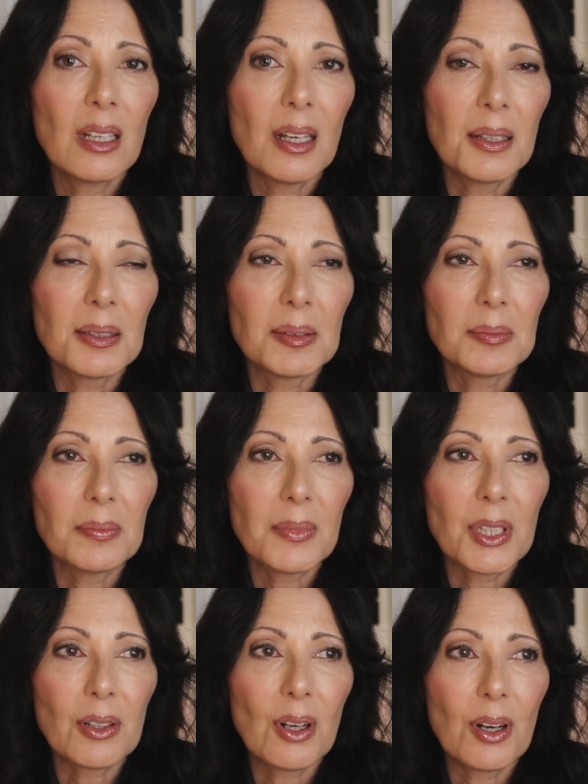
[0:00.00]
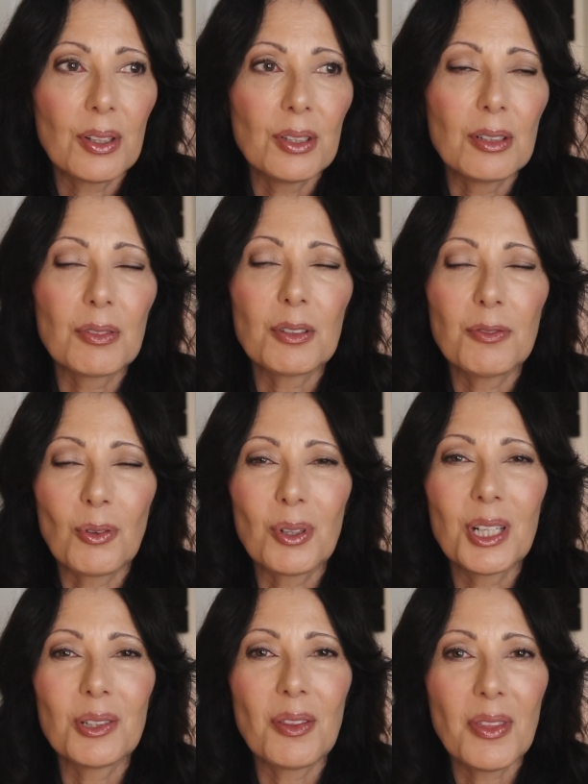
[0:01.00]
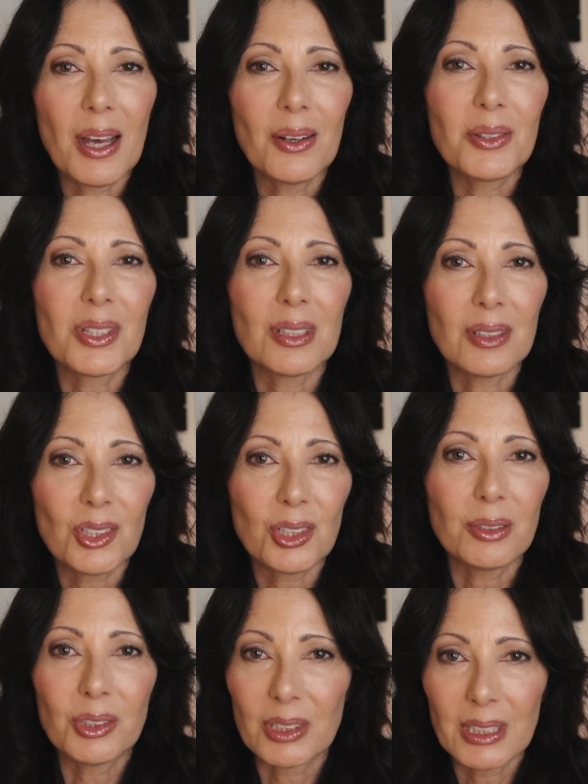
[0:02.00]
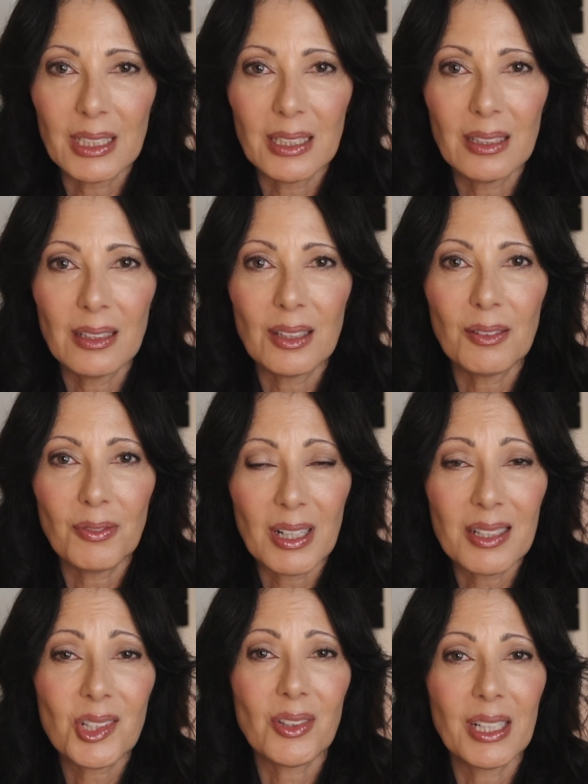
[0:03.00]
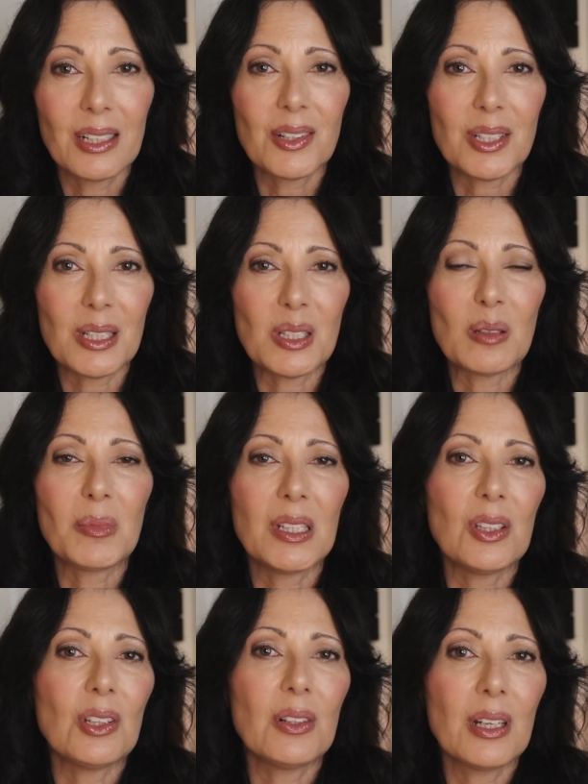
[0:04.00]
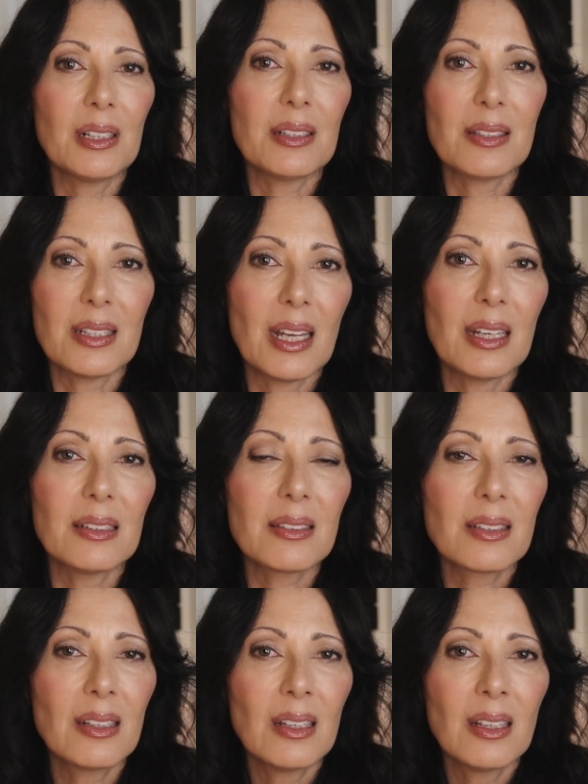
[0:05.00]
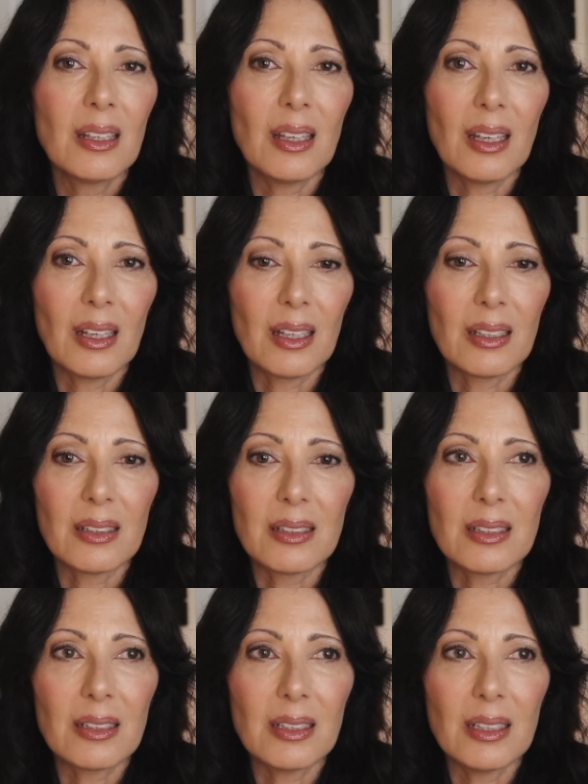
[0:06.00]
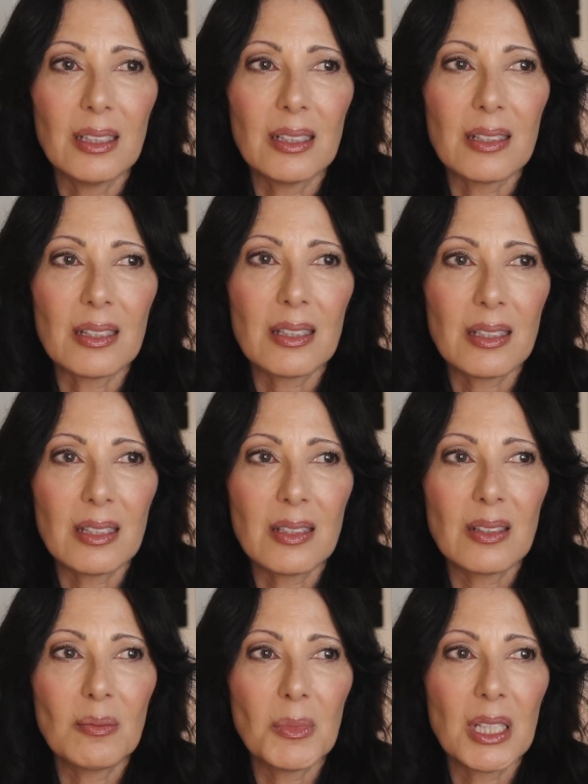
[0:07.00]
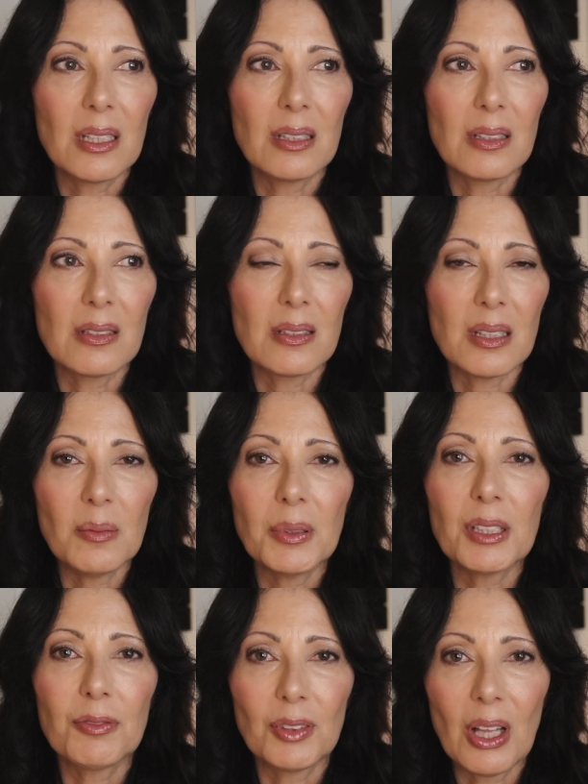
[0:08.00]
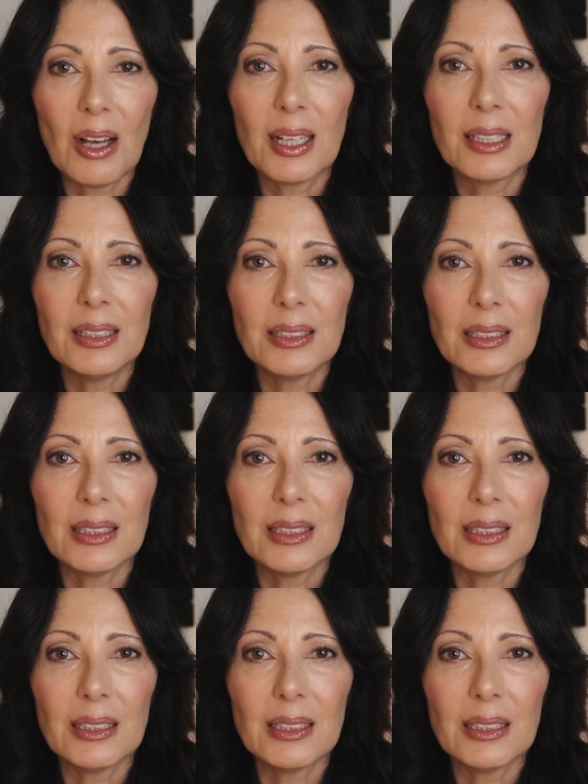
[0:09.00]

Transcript: There are over 400,000 children in the foster care system in the United States, and it is a system that is deeply flawed.